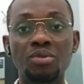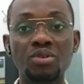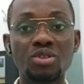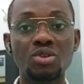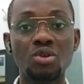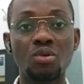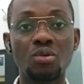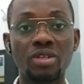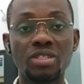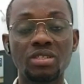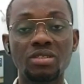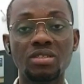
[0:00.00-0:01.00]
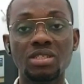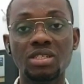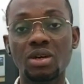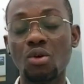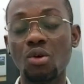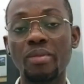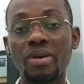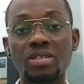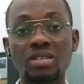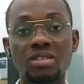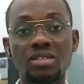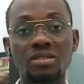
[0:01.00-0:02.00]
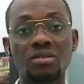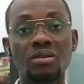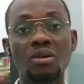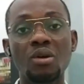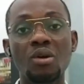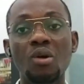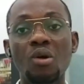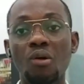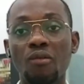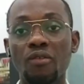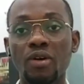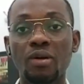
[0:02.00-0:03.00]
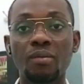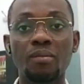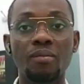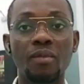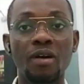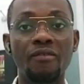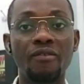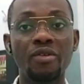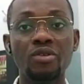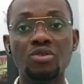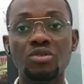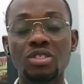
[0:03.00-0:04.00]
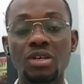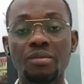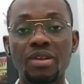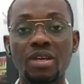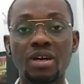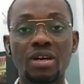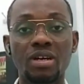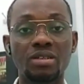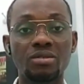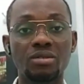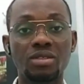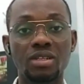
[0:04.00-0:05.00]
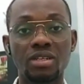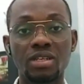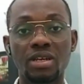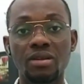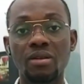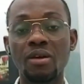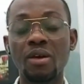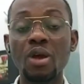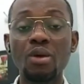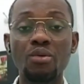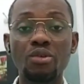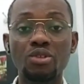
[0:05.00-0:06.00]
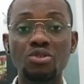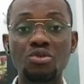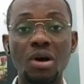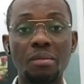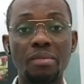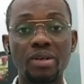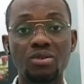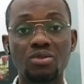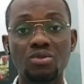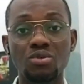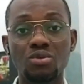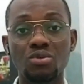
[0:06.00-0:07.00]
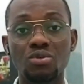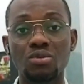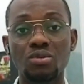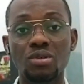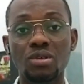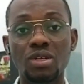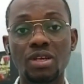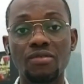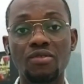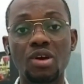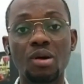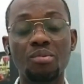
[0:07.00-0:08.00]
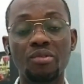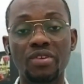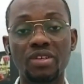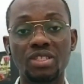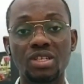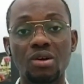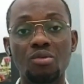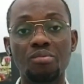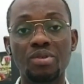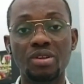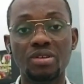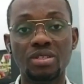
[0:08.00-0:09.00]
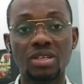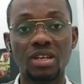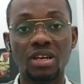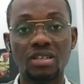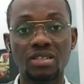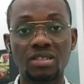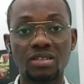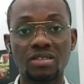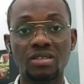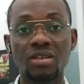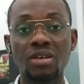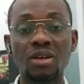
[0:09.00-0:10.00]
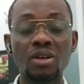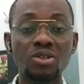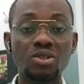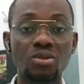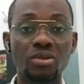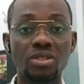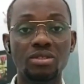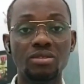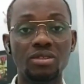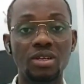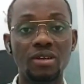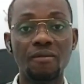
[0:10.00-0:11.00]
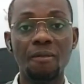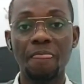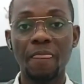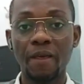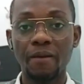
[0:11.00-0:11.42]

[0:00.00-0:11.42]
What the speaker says: post your questions in the comment section of our various social media handles, and then we'll do our best to give you our professional opinions and answers. So until then,